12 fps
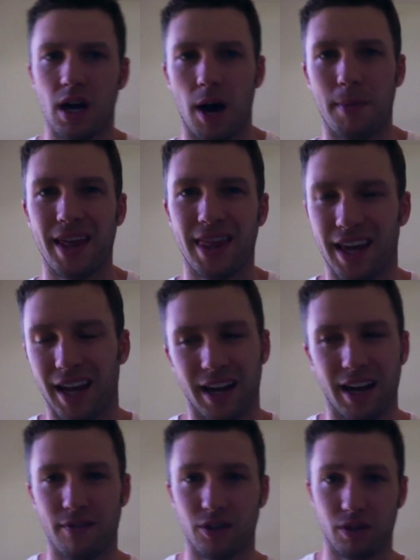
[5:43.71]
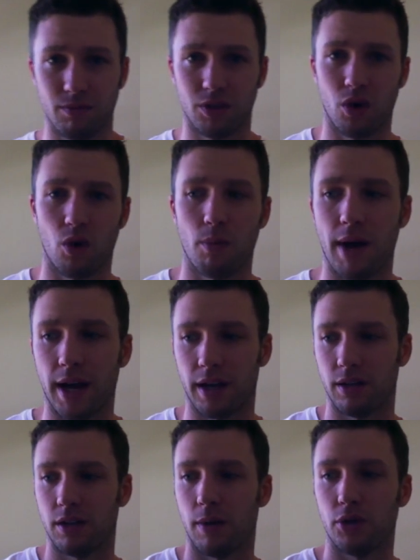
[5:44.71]
I think I'd have to go back
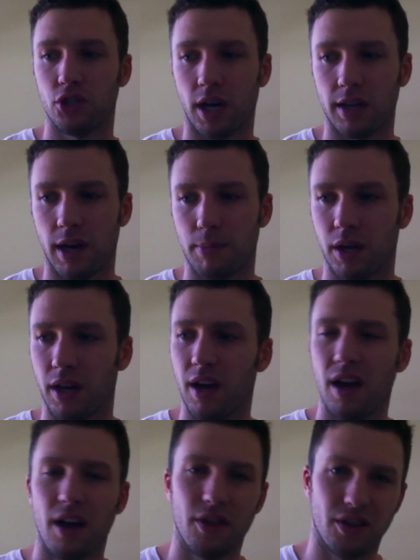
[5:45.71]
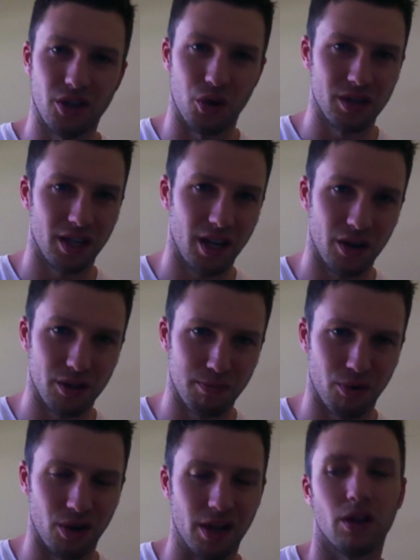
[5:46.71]
and double check that, but the dosing here is
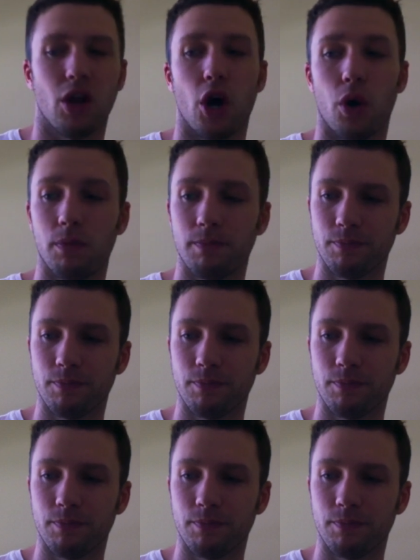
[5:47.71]
pretty low.